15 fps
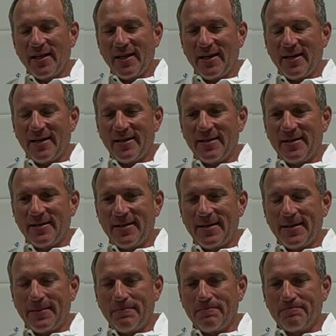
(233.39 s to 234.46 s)

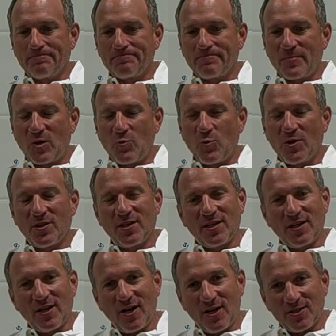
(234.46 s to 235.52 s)
And one thing
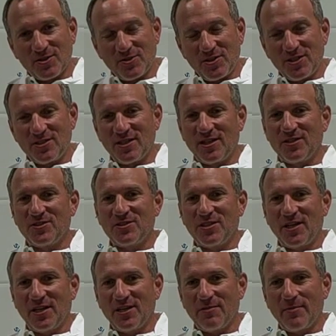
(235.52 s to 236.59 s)
you also need to
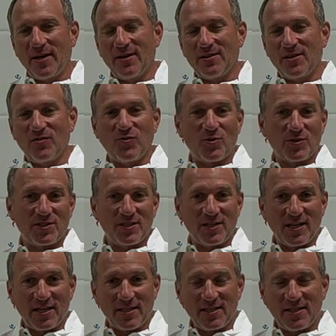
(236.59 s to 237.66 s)
understand about the
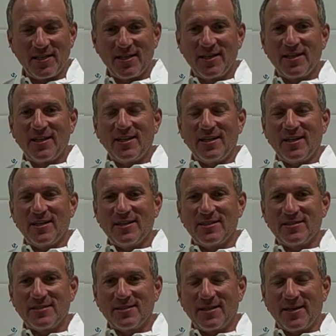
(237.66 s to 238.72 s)
1490
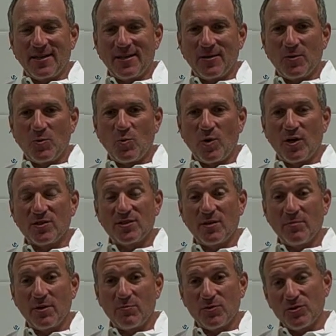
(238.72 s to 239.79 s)
is while some
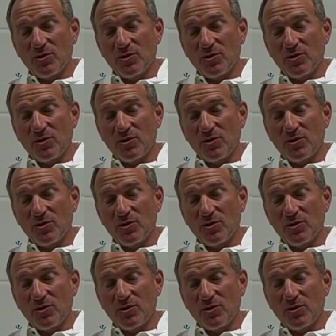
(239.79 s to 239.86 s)
people